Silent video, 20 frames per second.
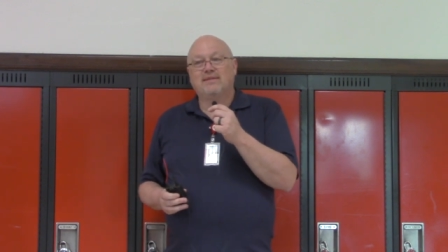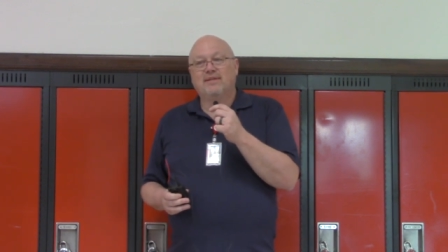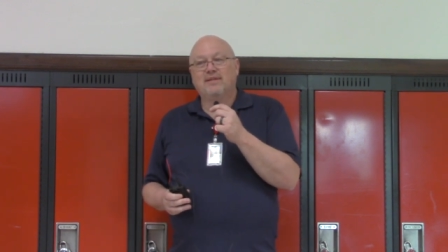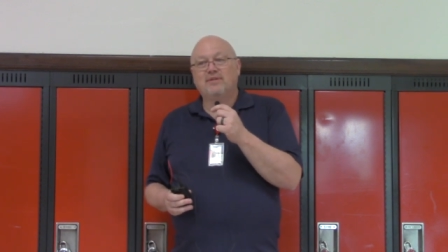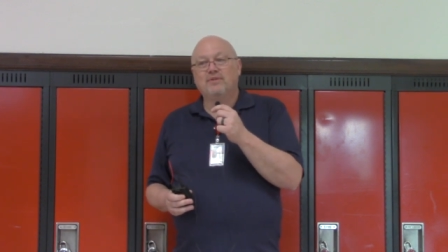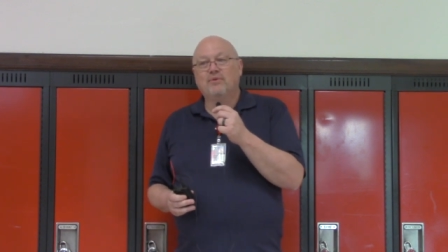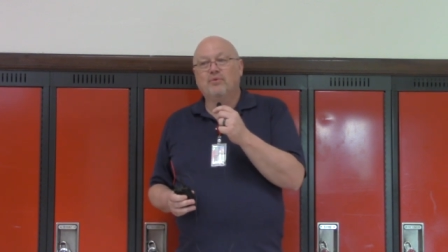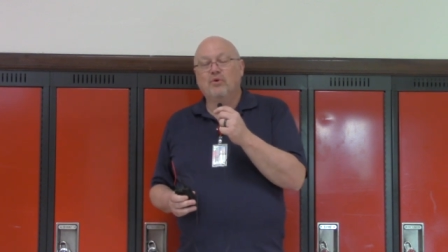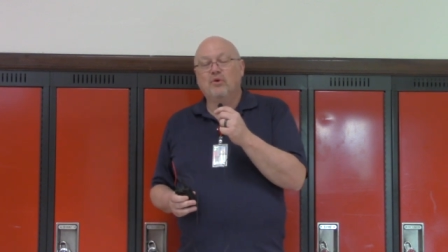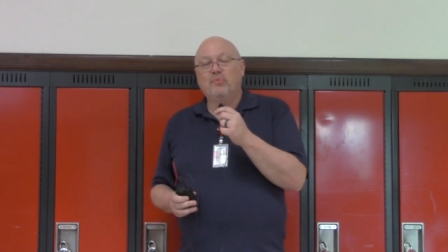
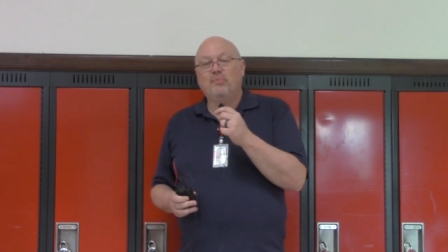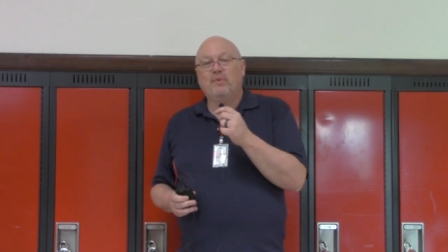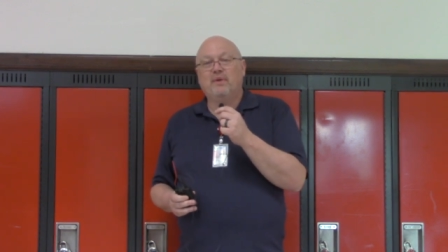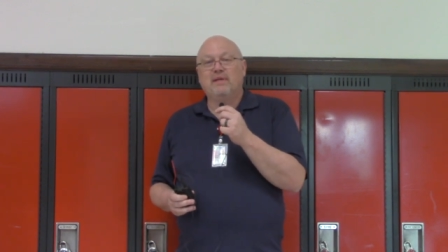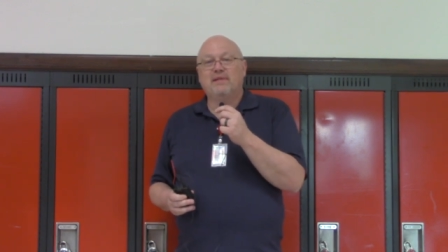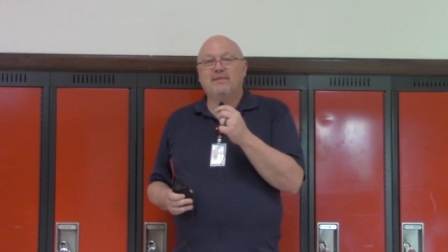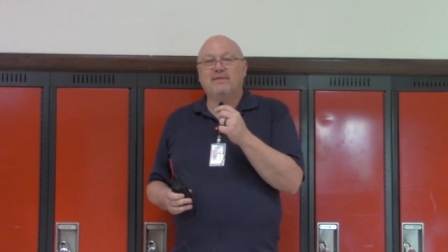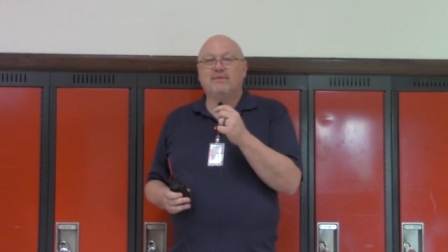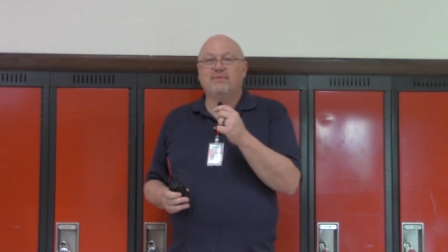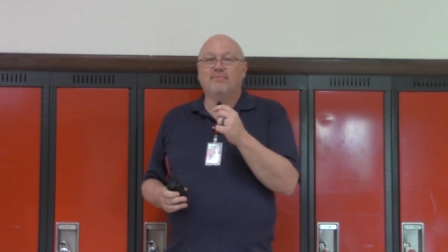this group
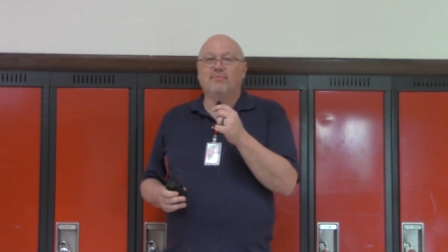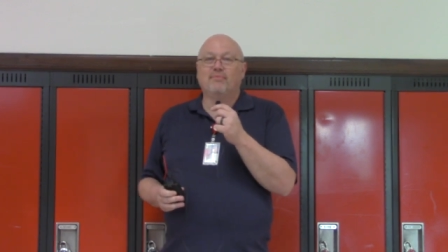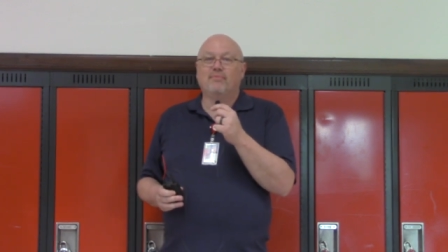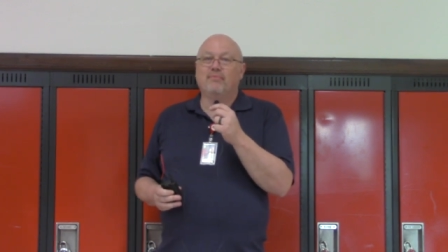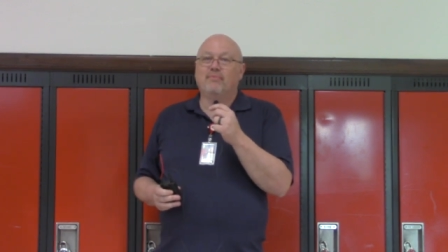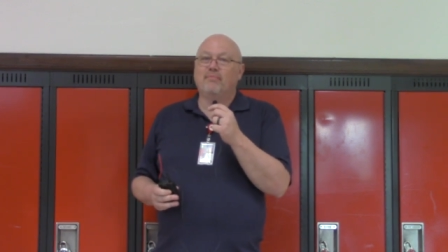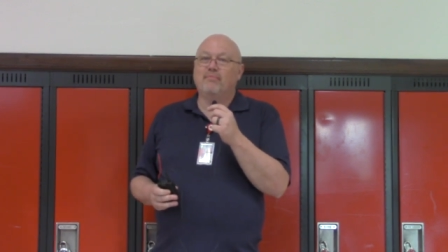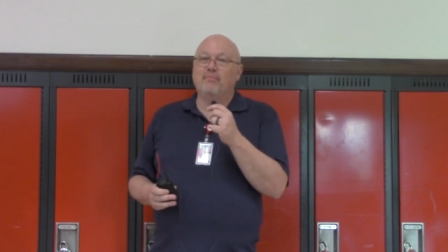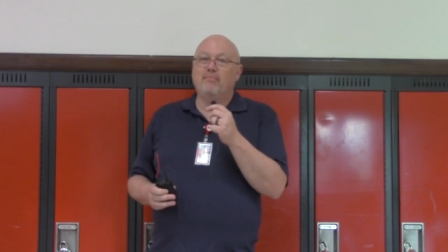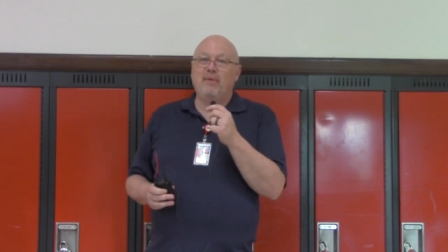is
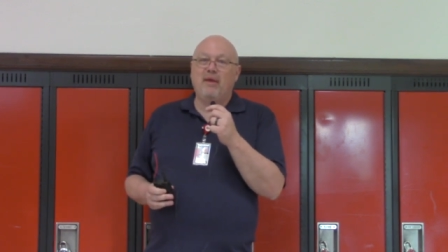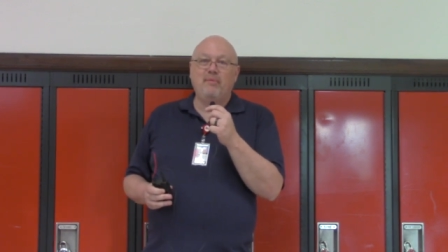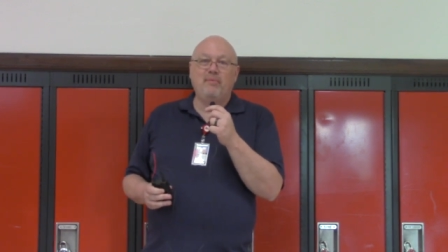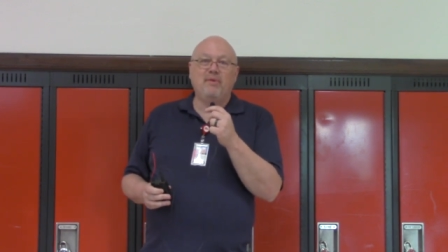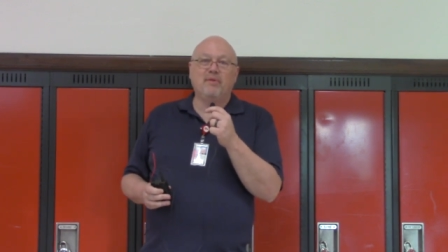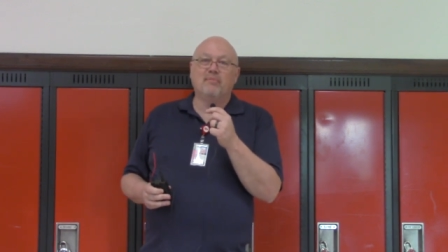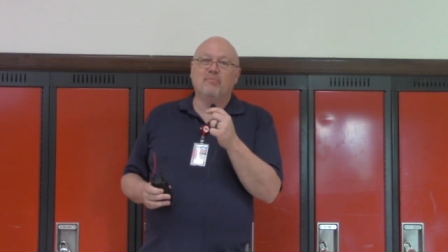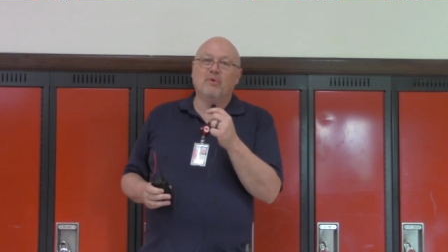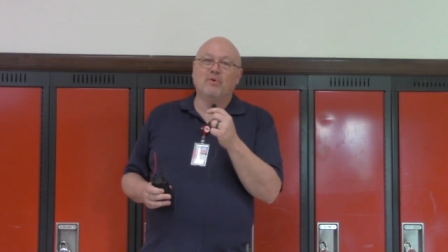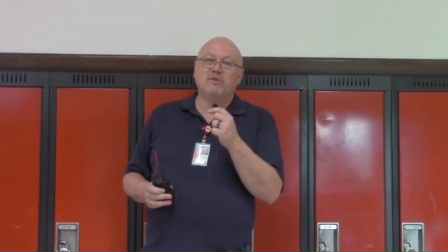
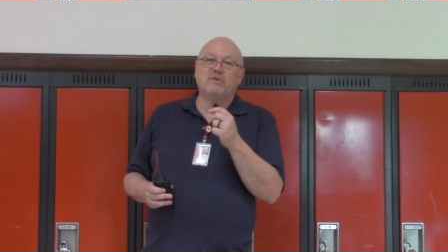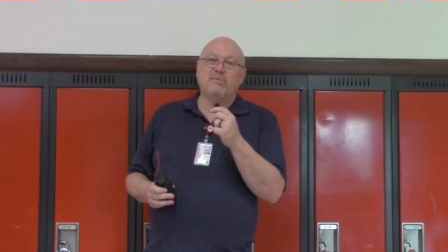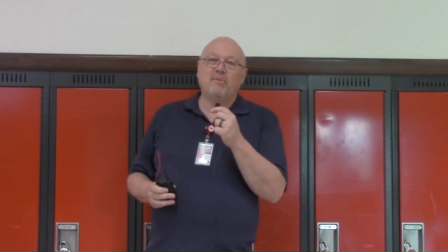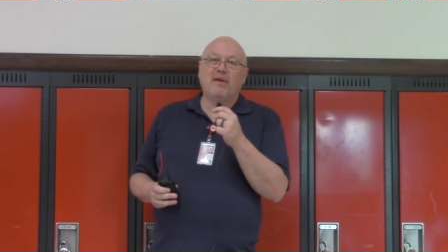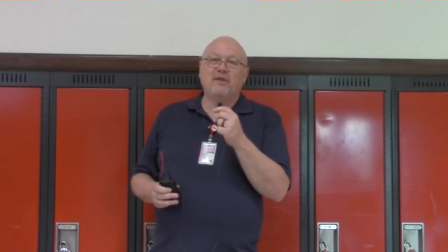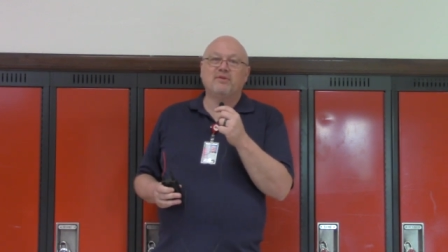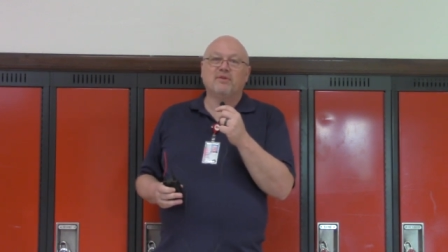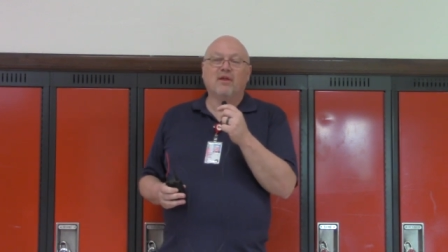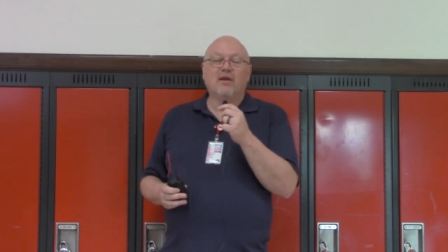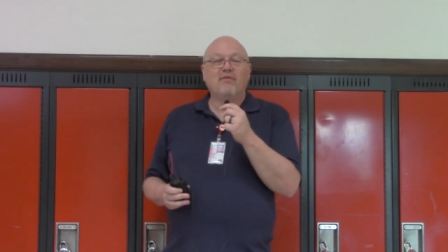maybe the most
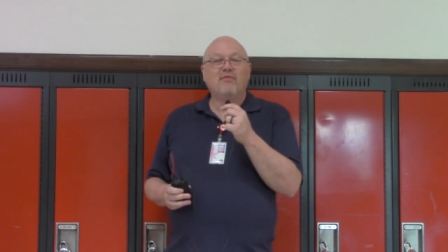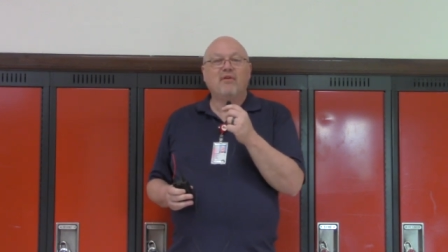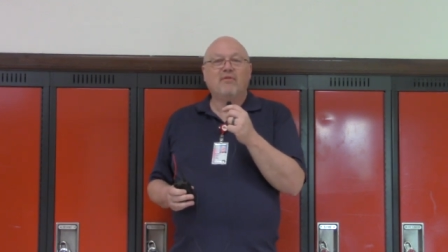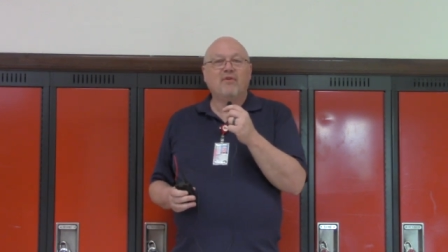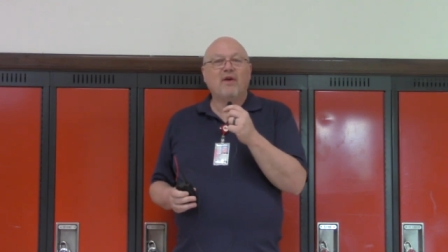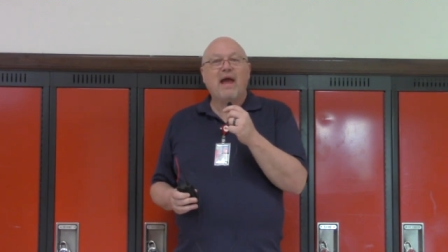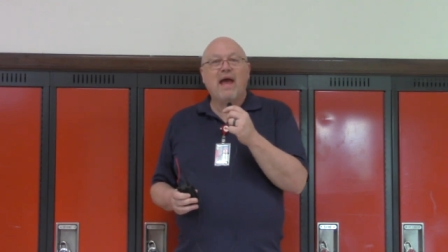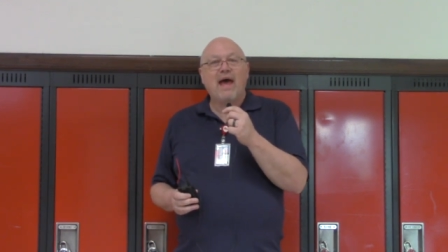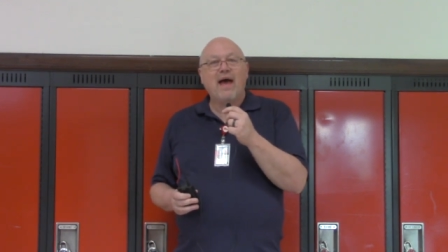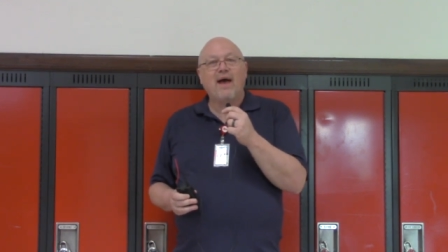special I've
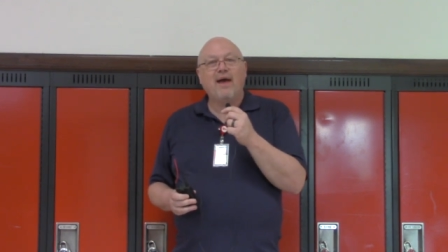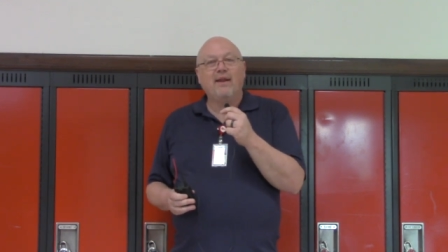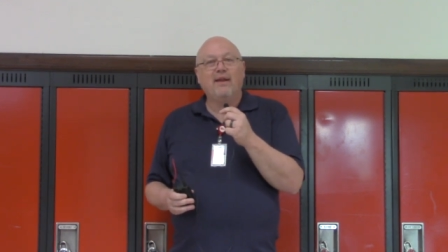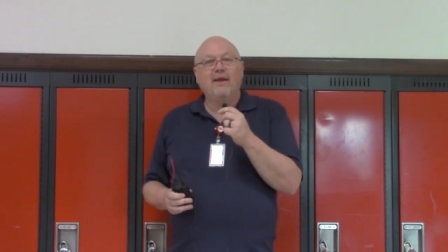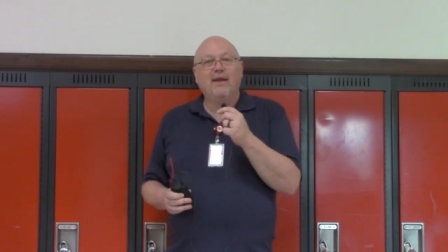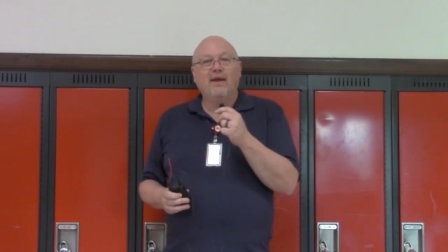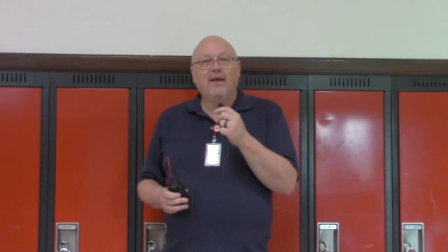ever had.